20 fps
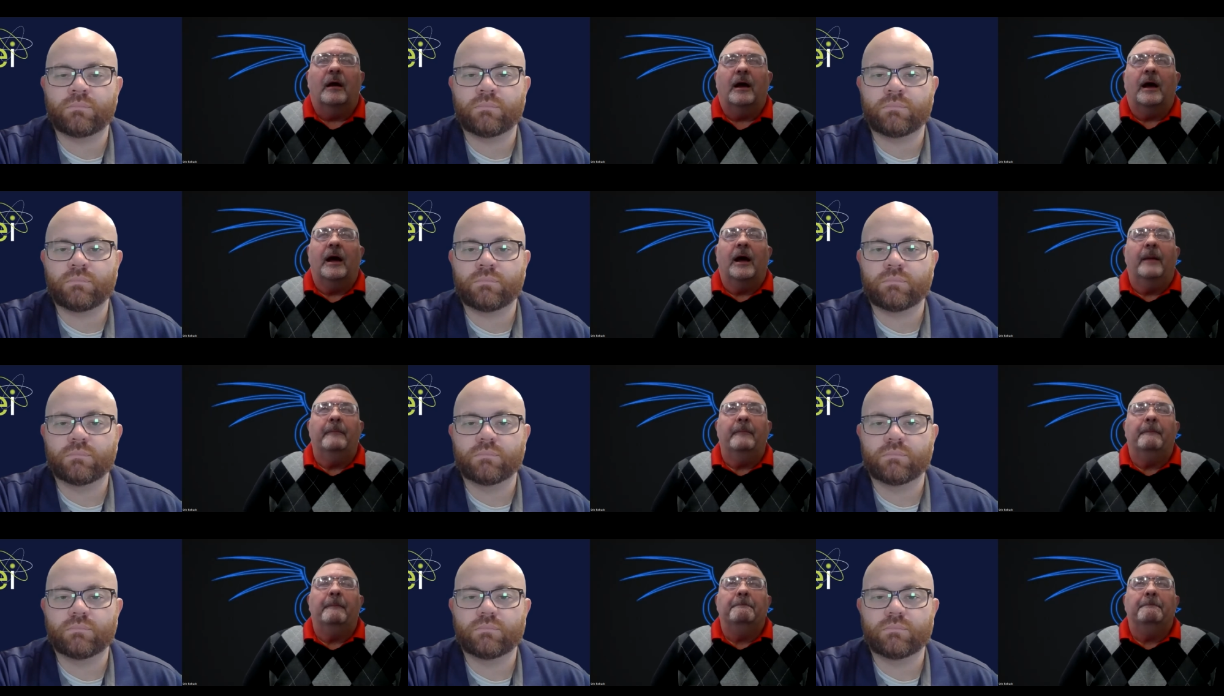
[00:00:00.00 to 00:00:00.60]

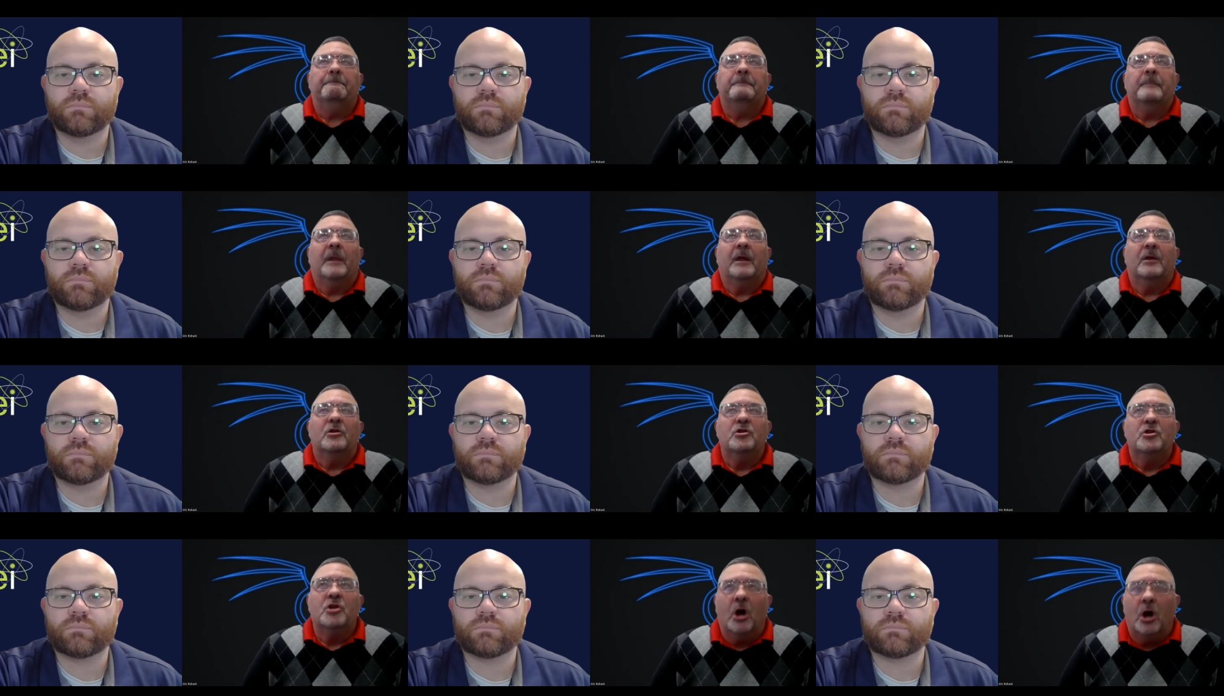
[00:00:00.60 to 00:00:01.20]
Speaker 1: um
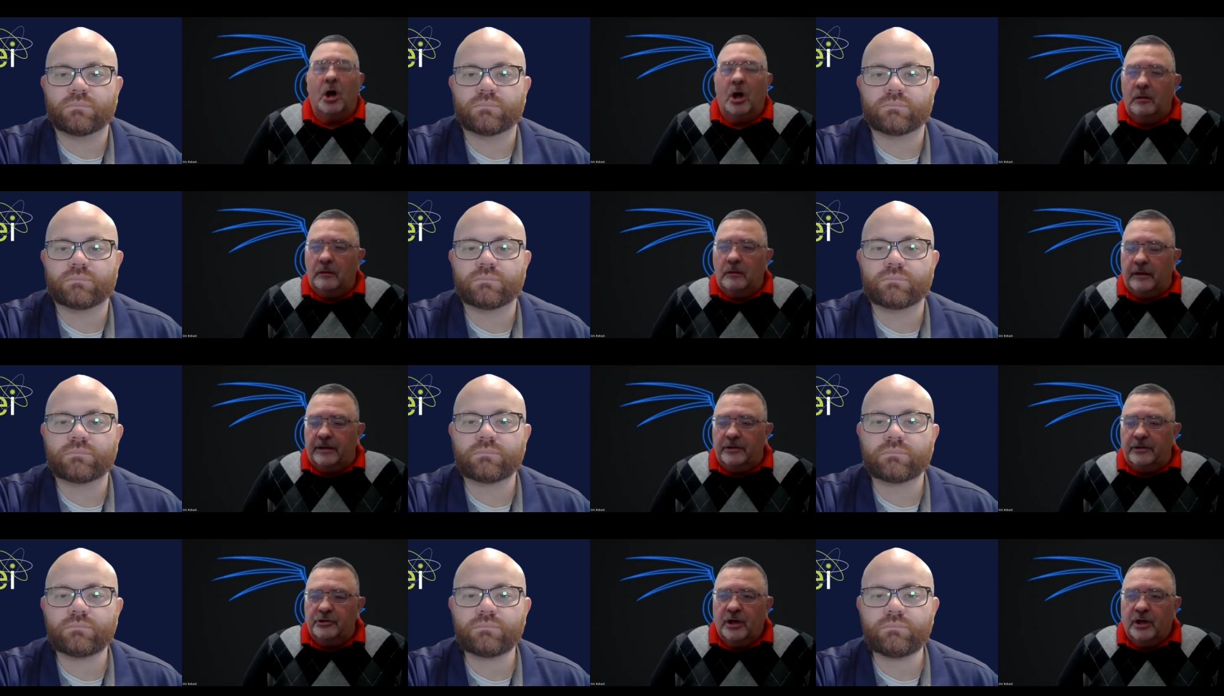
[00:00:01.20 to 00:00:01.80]

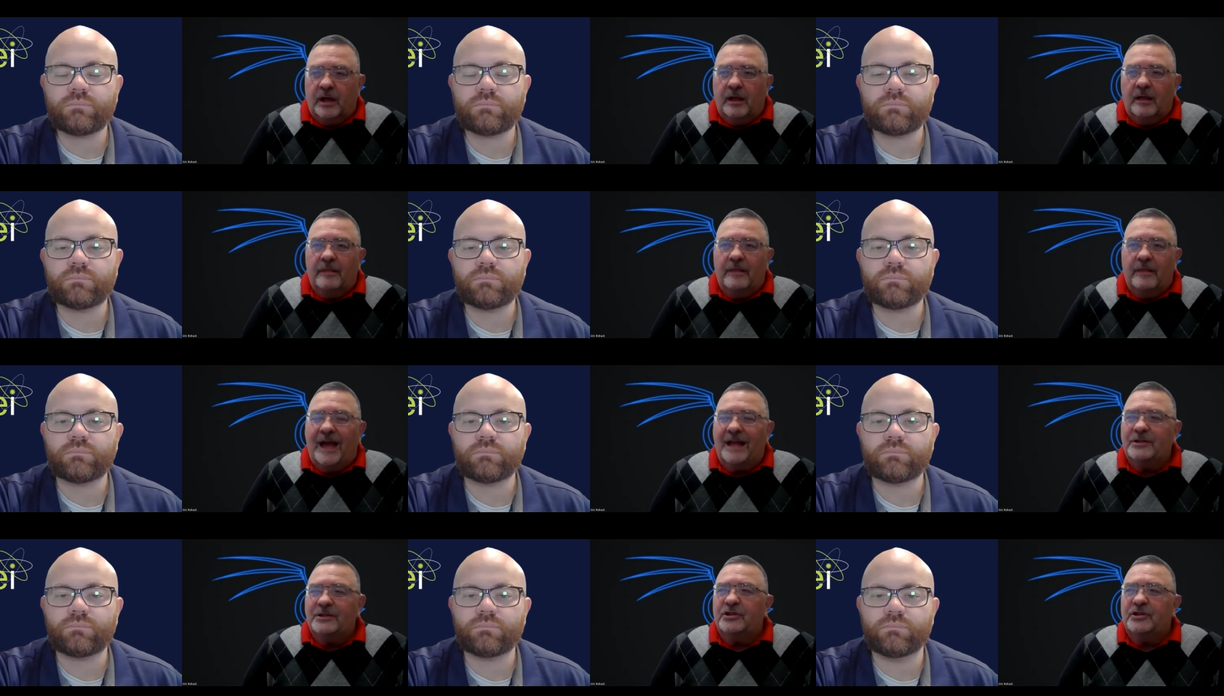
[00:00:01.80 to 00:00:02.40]
knowledge
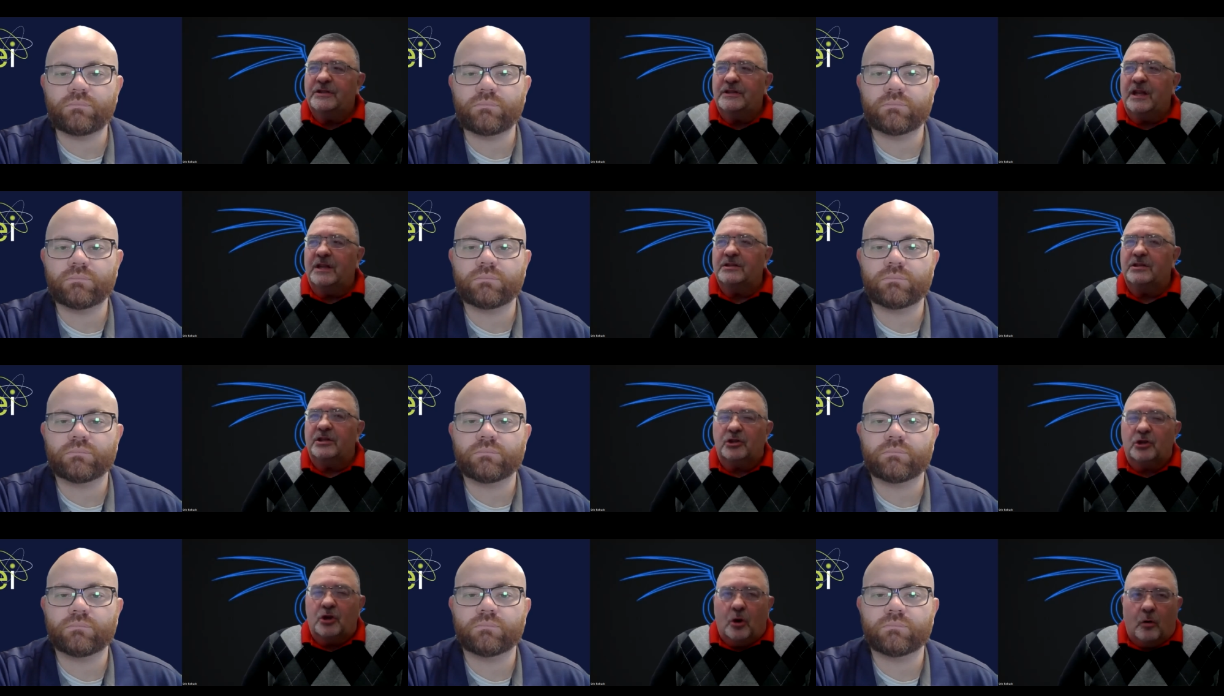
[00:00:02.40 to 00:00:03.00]
that just
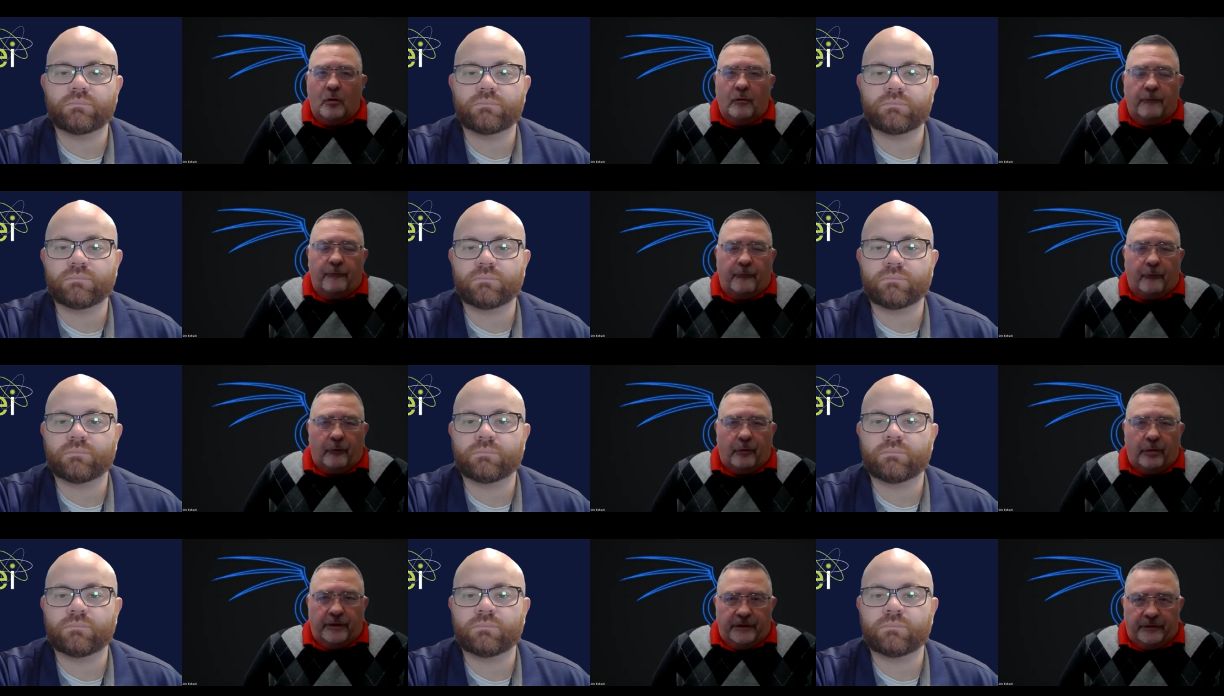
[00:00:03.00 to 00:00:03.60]
doesn't go
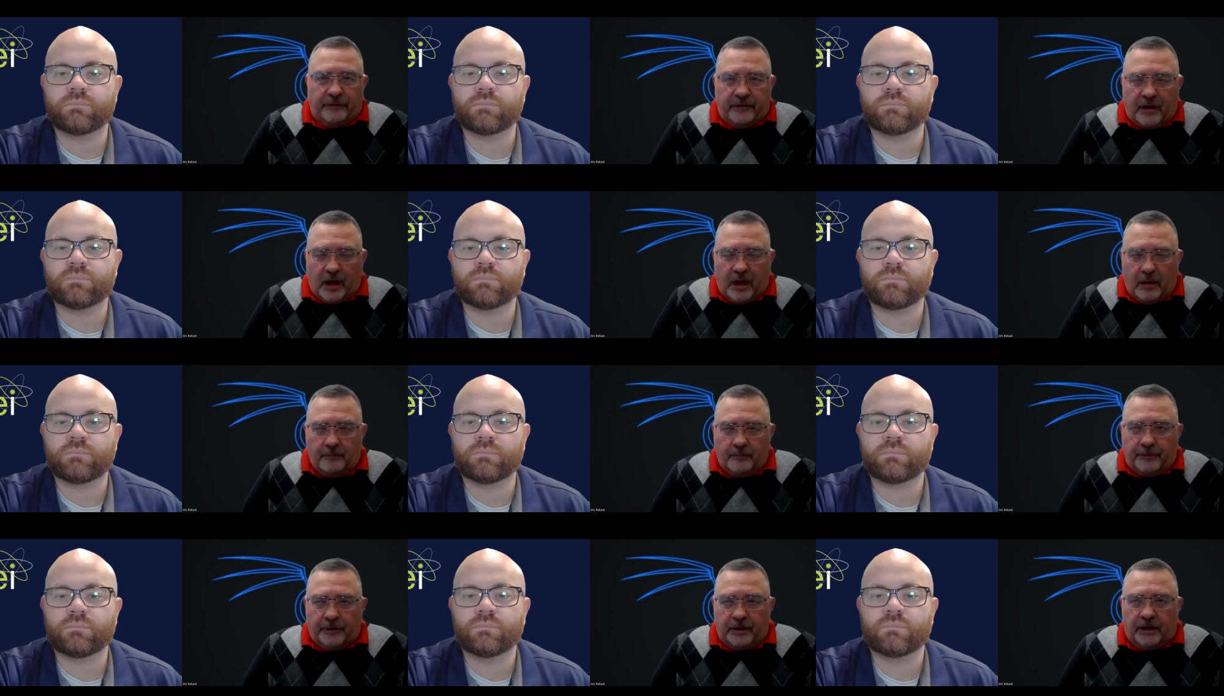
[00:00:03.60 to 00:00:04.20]
for these
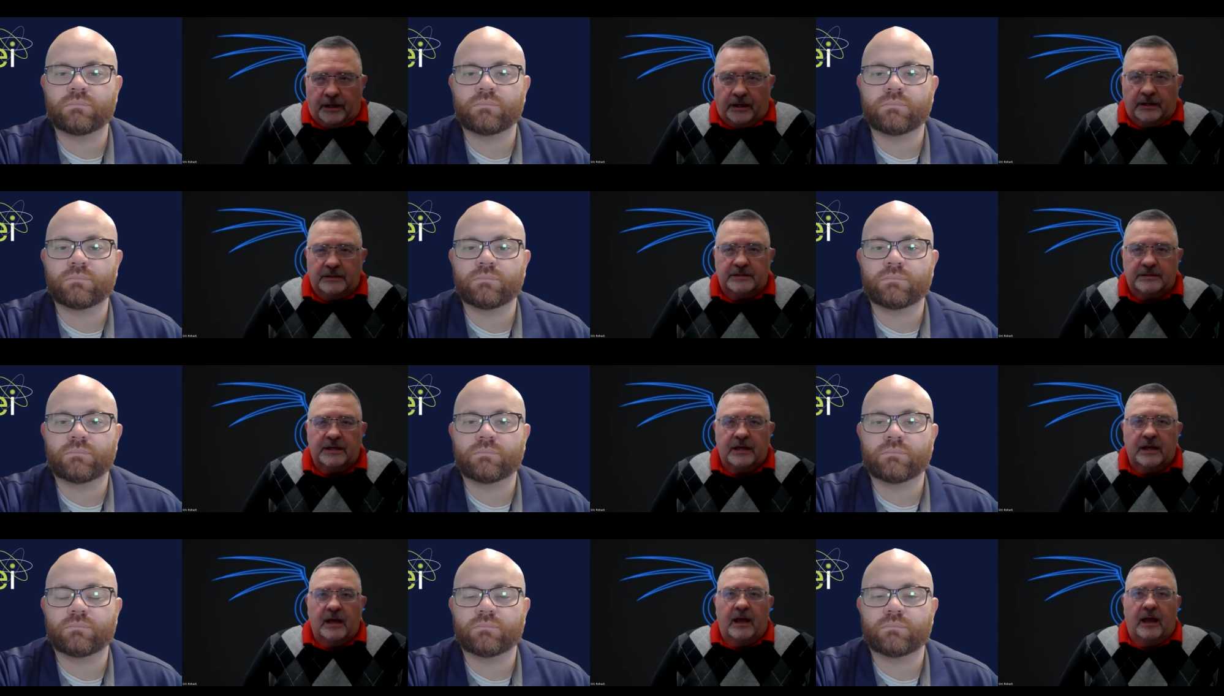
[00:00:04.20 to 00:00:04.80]

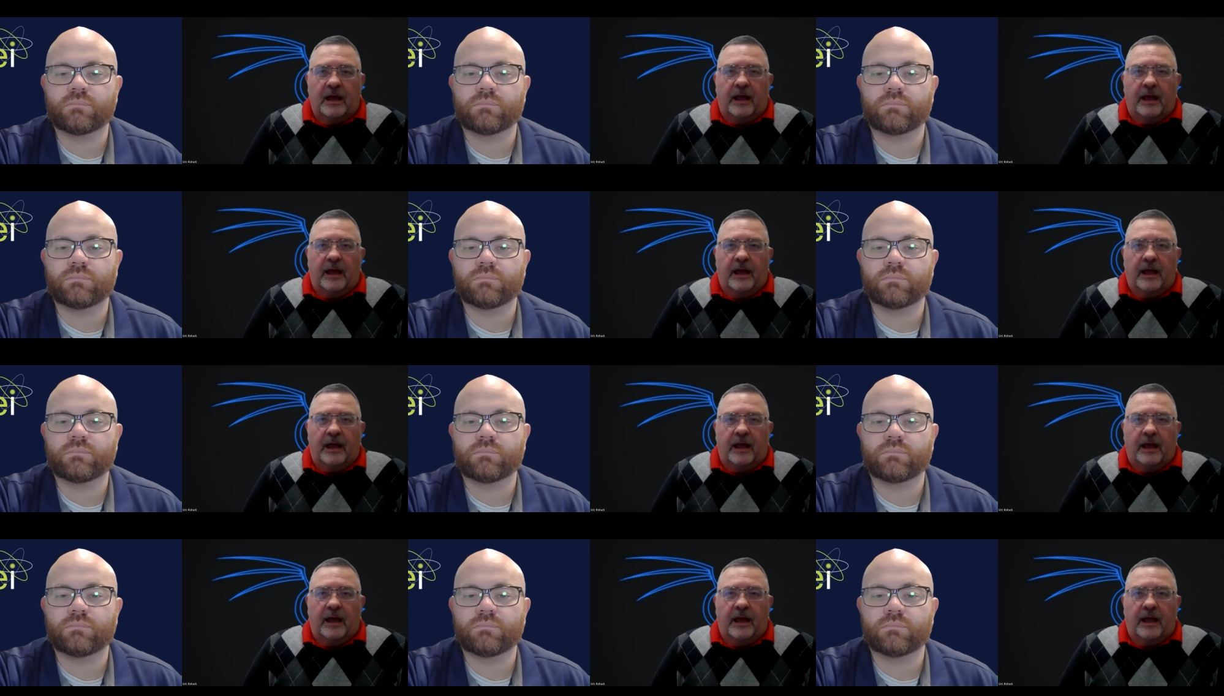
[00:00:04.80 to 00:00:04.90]
companies